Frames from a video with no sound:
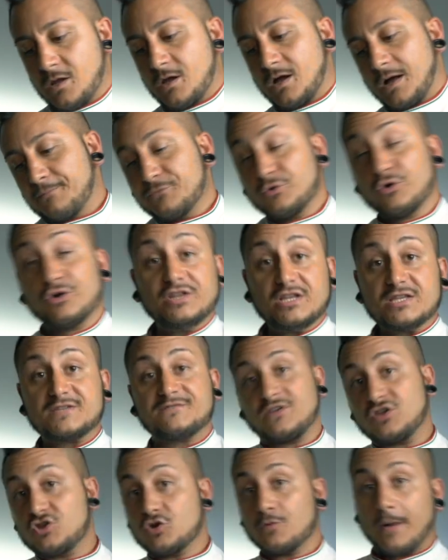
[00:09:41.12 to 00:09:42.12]
I'm doing this
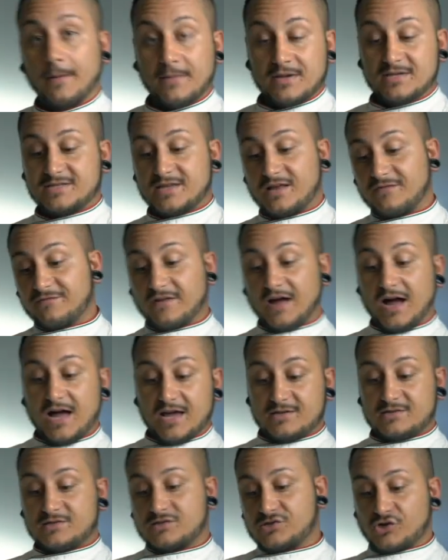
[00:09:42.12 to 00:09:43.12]
video by myself,
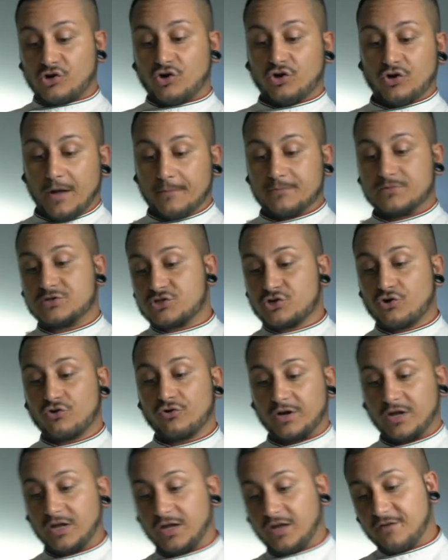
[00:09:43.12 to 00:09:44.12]
guys, so I'm
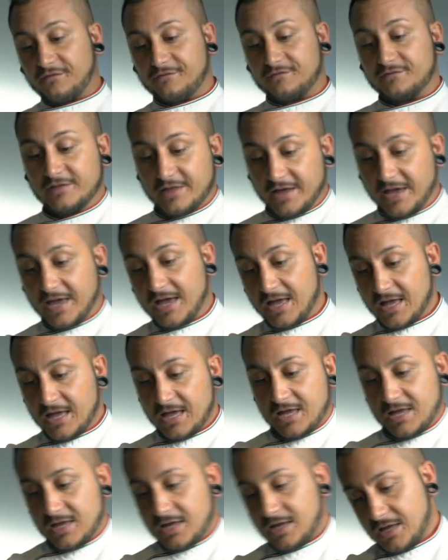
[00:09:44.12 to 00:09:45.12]
sorry if the
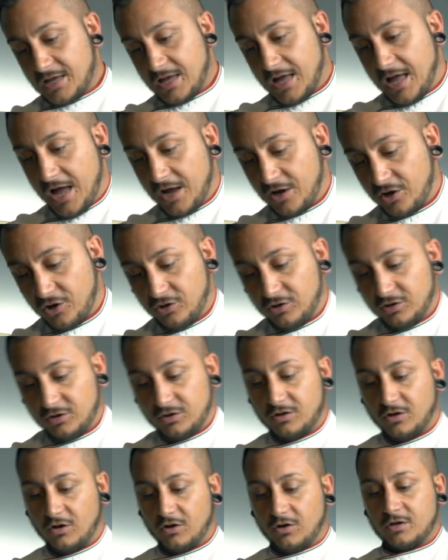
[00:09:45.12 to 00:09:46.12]

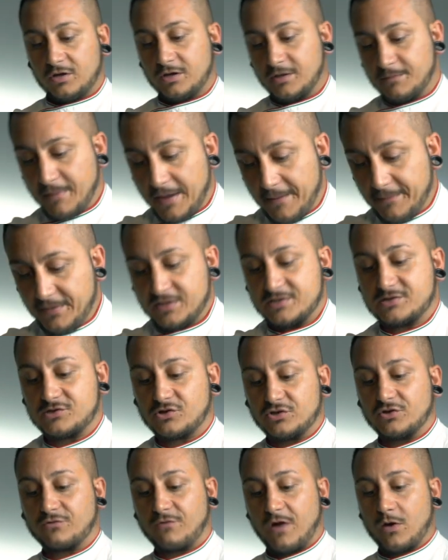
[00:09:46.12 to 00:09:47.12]
angle maybe is
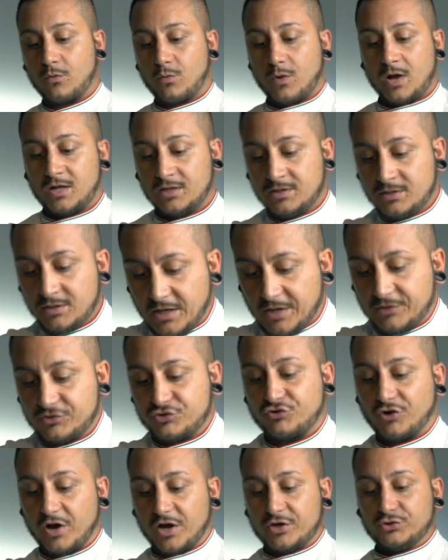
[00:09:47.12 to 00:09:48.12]
not the right one. I
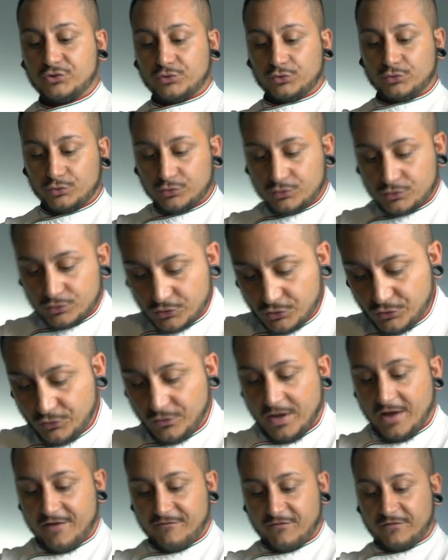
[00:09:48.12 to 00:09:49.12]
try to
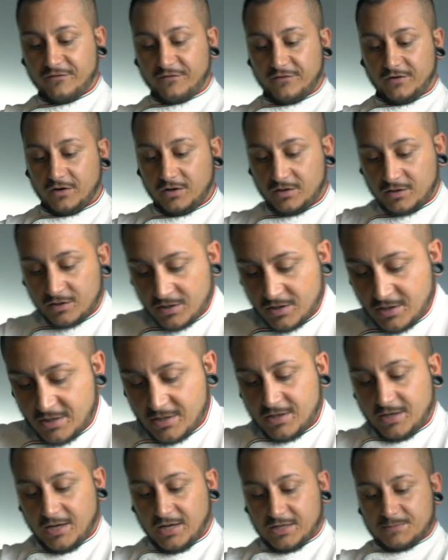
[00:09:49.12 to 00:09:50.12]
do everything
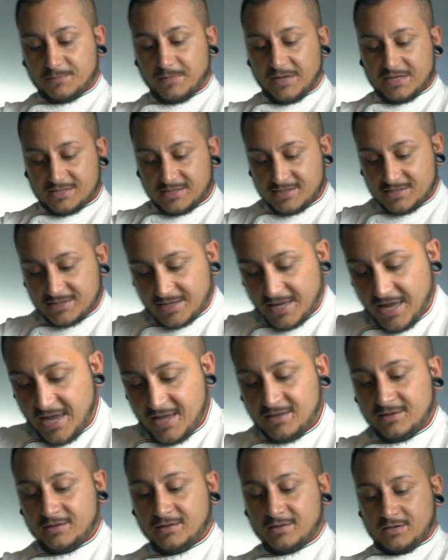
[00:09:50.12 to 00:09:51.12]
as best as I
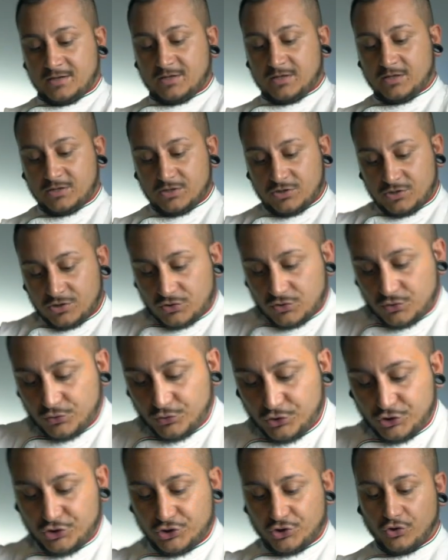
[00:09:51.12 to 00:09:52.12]
can to
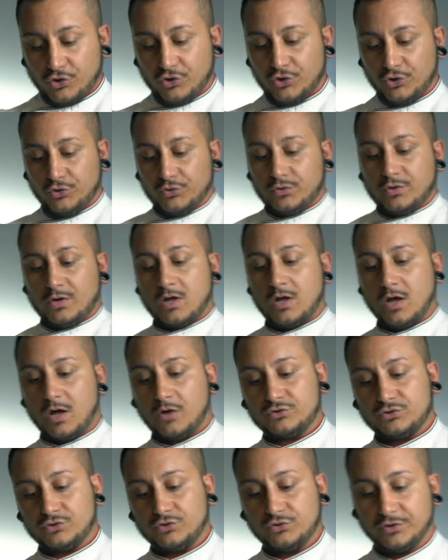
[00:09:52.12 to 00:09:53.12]
show you
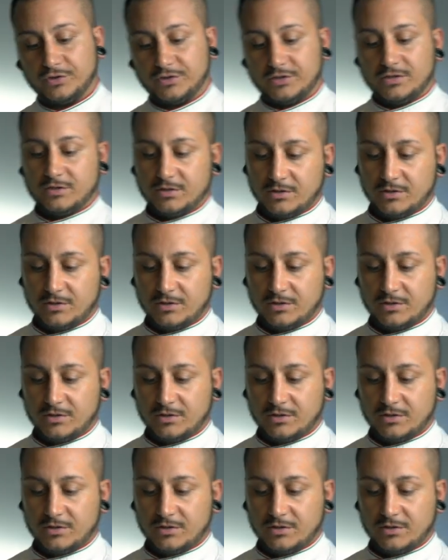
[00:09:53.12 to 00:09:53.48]
how to do it.